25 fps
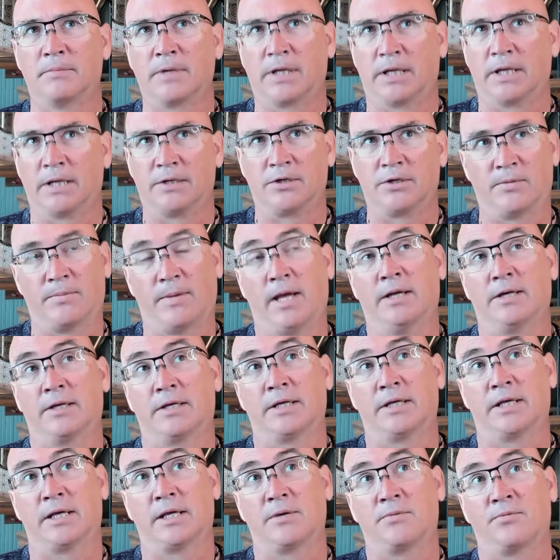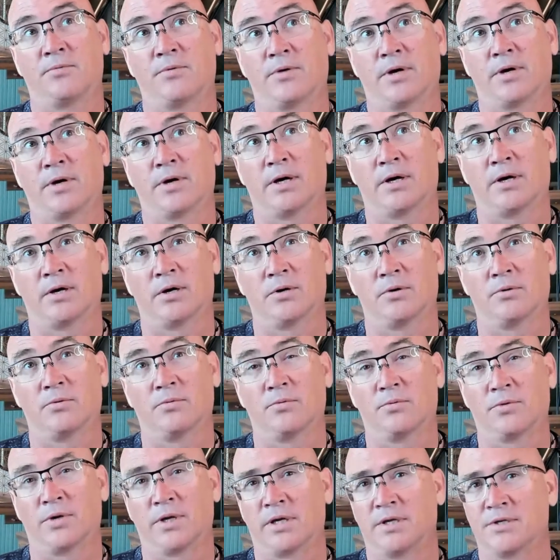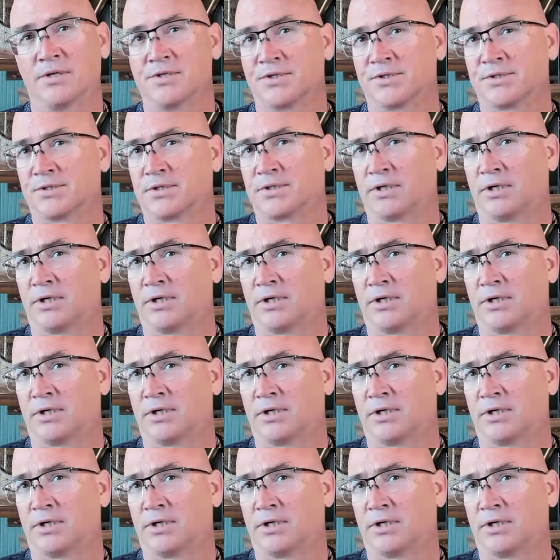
in humanity where we just